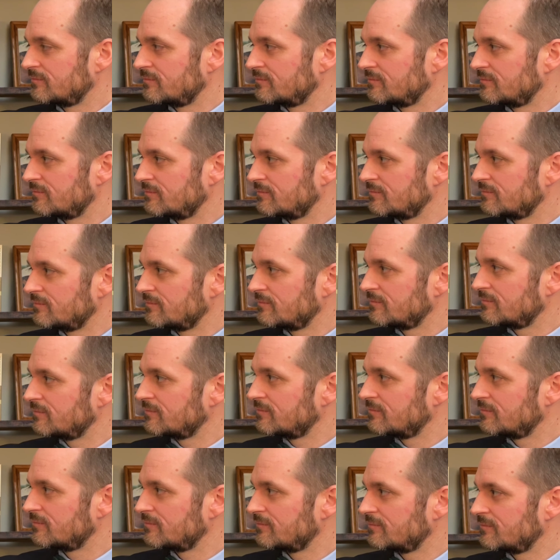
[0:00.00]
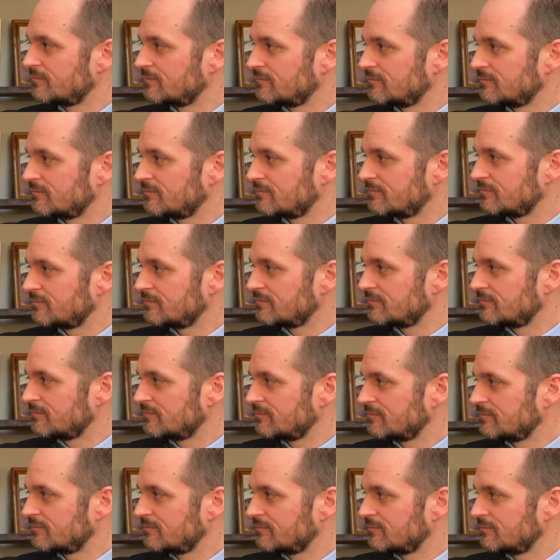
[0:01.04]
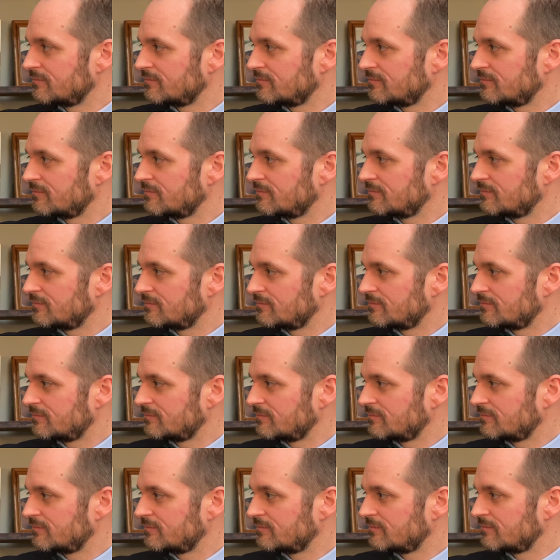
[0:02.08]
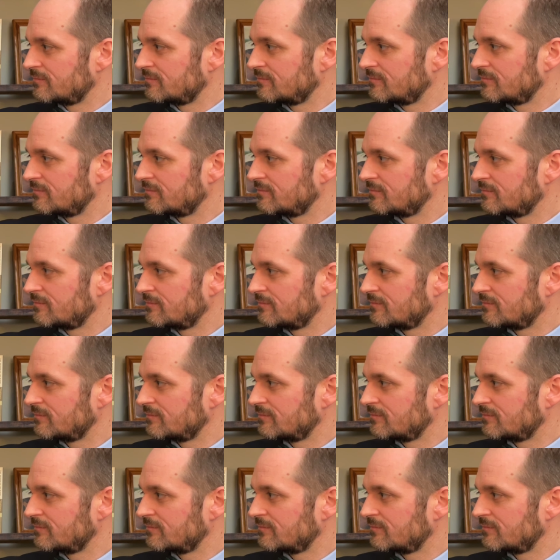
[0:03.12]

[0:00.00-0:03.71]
The person shown says nothing.